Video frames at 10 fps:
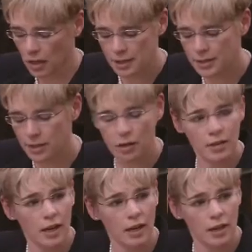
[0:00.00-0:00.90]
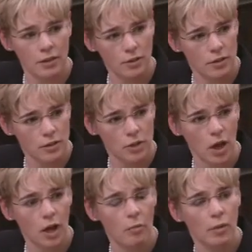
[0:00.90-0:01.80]
I sit all day and I do this
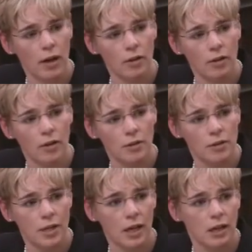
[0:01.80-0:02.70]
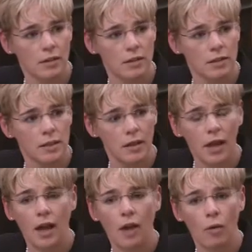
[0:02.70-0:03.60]
job, but I don't understand
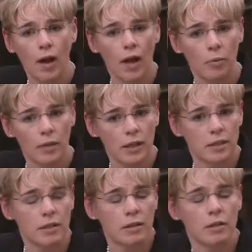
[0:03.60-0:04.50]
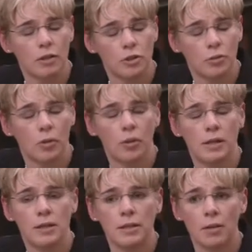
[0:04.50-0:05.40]
how I play into the larger role.
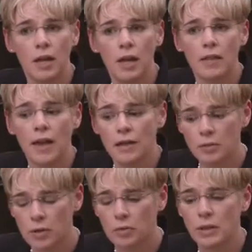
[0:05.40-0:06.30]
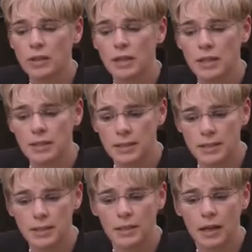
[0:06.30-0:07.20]
And so that has been a really
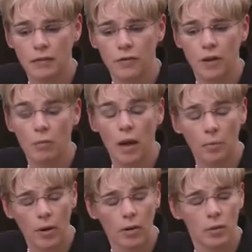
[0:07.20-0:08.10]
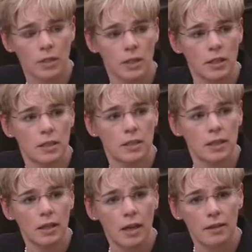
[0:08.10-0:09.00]
consistent effort on my part, which is,
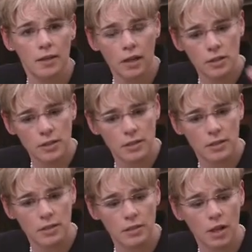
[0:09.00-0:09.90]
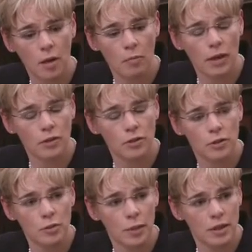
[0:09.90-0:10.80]
it's not just the top
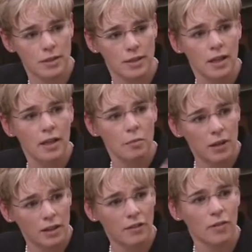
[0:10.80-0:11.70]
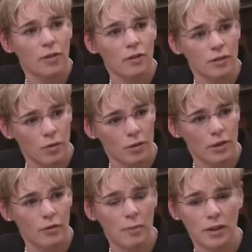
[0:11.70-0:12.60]
managers, but it's mid-level,
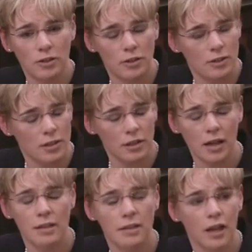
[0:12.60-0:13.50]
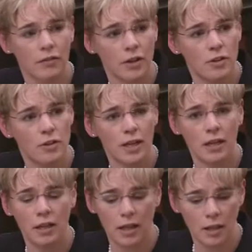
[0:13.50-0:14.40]
lower-level managers and line staff,
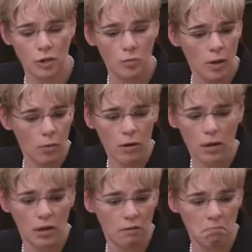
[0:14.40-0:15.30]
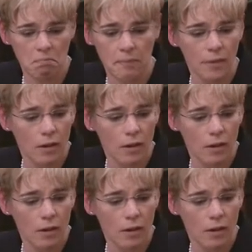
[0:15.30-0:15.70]
understanding that you may work in